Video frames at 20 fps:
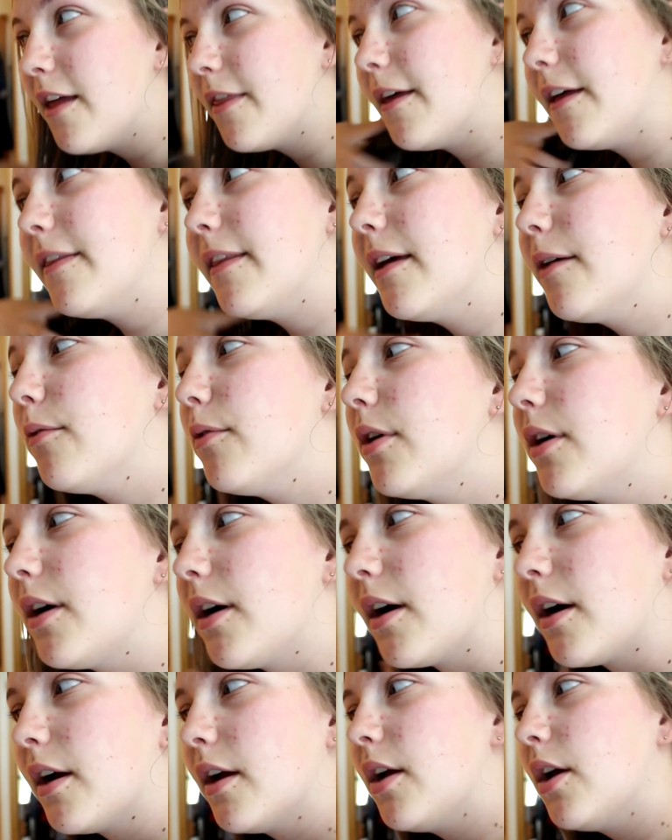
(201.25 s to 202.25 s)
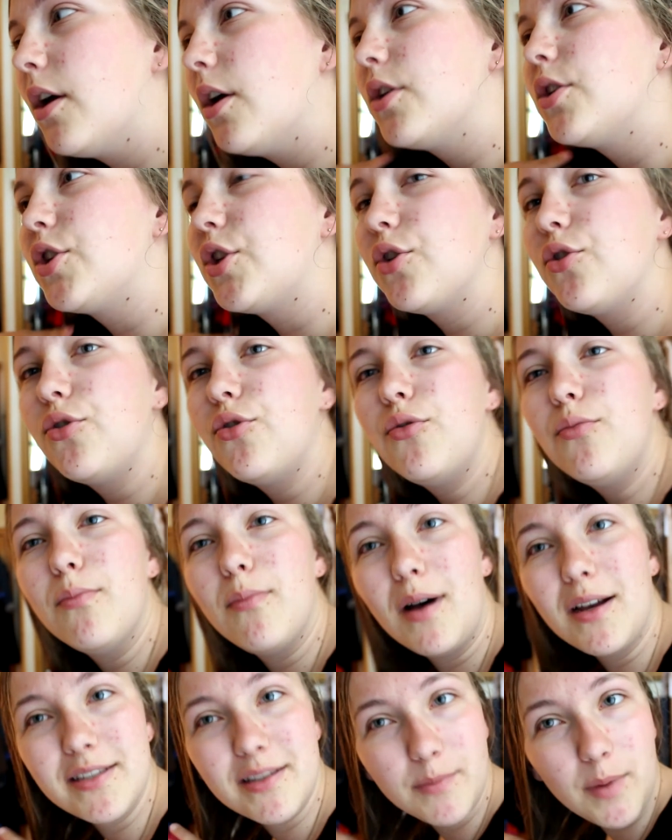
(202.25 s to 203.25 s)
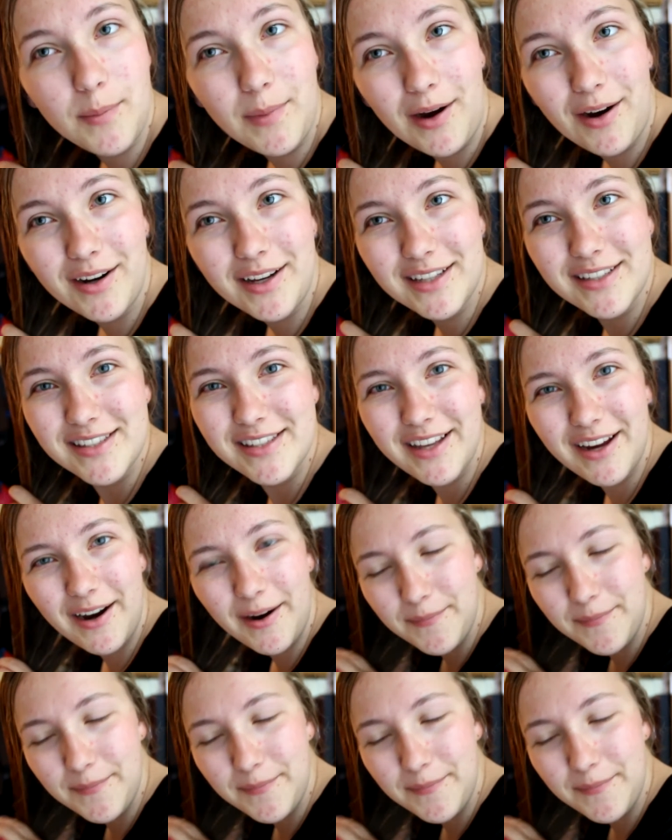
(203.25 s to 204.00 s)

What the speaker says: Then there were two Muslim Americans there.